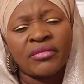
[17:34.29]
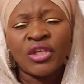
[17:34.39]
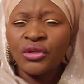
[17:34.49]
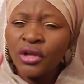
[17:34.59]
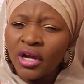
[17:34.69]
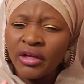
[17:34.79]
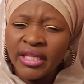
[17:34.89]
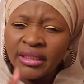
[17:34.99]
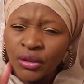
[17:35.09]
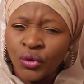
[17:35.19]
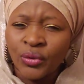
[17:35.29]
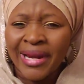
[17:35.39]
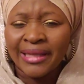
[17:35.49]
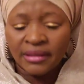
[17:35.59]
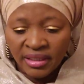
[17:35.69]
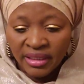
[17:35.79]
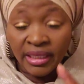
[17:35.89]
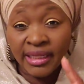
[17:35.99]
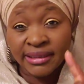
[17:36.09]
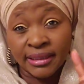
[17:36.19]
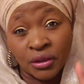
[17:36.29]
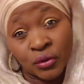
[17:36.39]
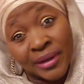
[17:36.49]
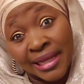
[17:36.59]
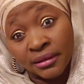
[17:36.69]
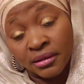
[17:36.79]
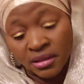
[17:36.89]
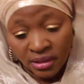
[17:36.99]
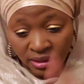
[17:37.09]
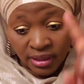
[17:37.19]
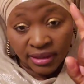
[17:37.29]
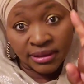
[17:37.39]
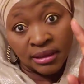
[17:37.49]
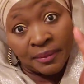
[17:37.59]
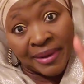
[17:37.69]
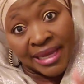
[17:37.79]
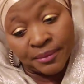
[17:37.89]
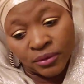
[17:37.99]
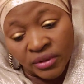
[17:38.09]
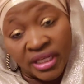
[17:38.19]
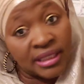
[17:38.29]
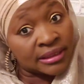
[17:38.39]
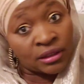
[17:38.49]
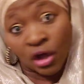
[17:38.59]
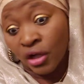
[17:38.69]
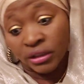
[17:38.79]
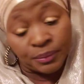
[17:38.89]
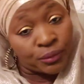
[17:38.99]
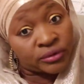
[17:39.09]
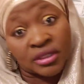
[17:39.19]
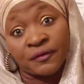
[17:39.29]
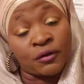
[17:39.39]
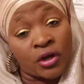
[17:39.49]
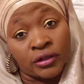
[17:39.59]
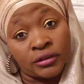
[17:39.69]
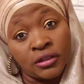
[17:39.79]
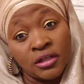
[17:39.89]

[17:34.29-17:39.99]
You know, in the Quran, it is in the Quran, it is in the Bible, it is in all the books of God.